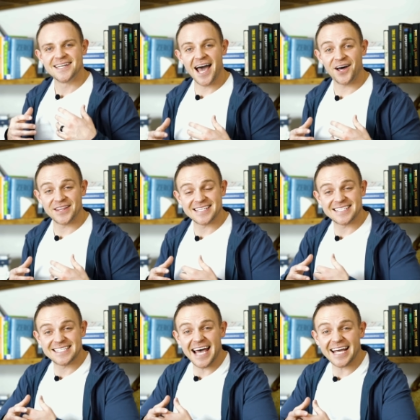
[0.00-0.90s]
Now, this
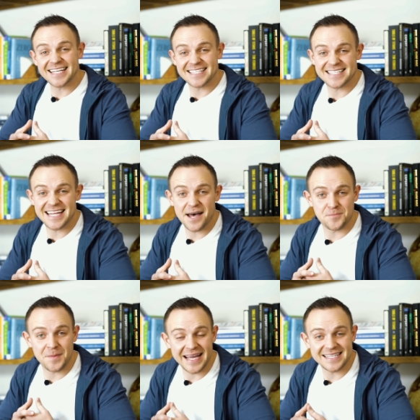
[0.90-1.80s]
second
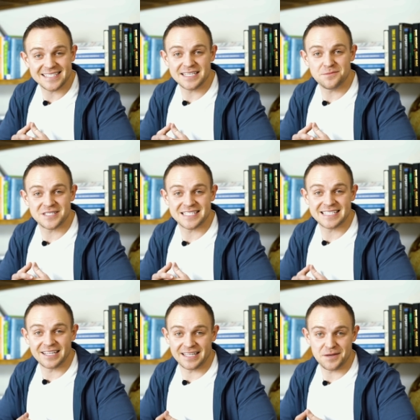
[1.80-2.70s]
step might seem
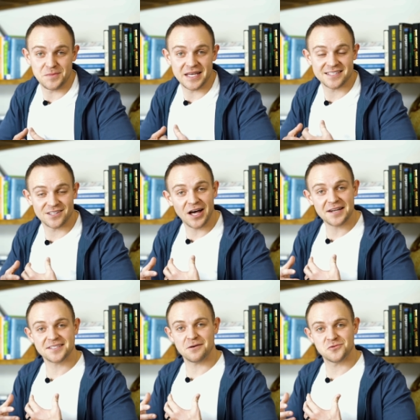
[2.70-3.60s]
silly because a lot
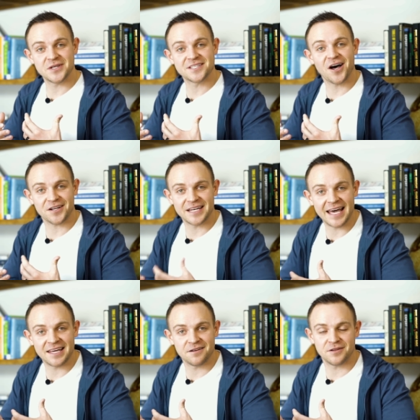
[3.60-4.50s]
of times we talk
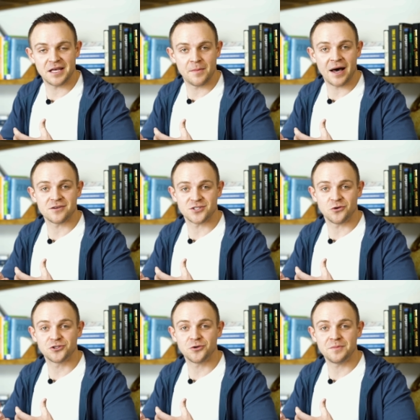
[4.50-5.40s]
negatively about
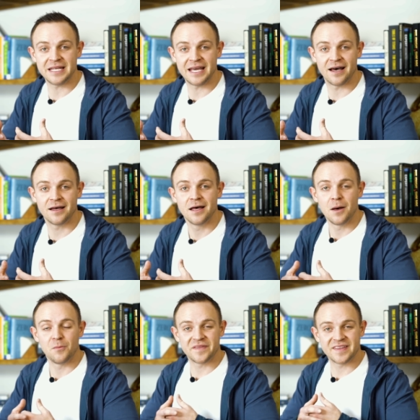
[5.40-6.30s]
social media,
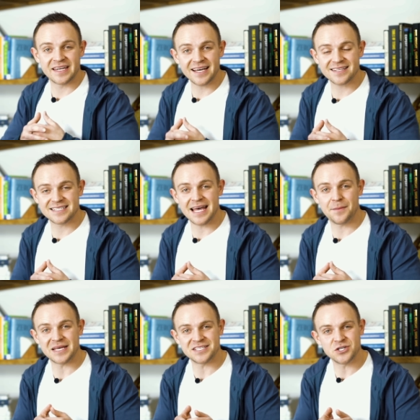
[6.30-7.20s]
but the next
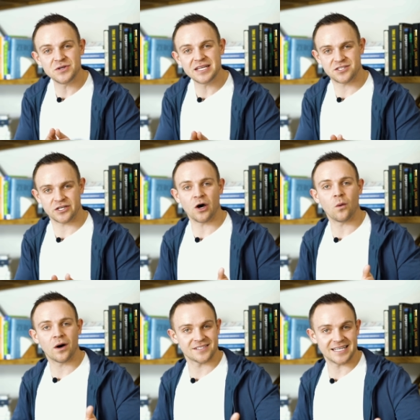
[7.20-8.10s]
step is you need to
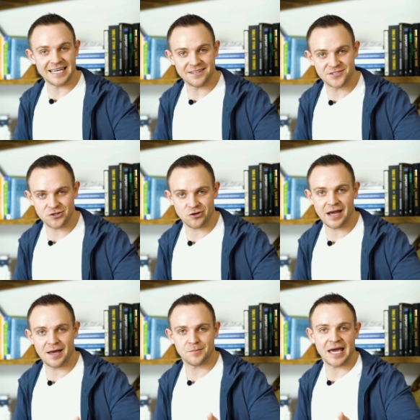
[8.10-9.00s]
go onto
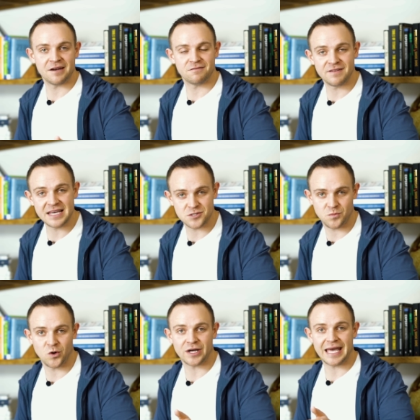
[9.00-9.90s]
Instagram and
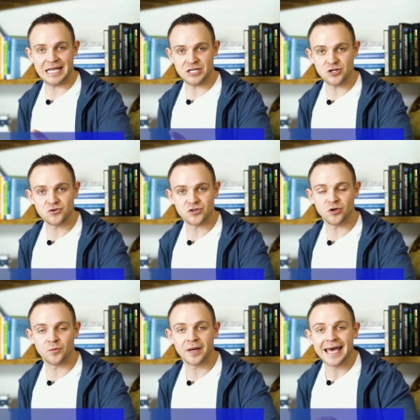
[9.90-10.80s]
Facebook and
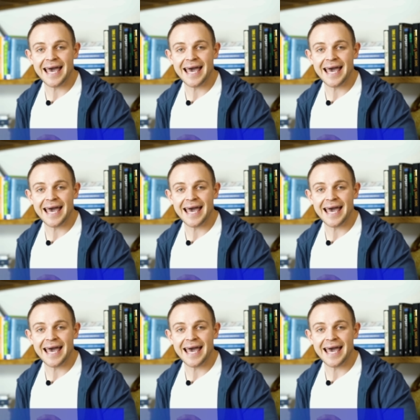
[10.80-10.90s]
YouTube,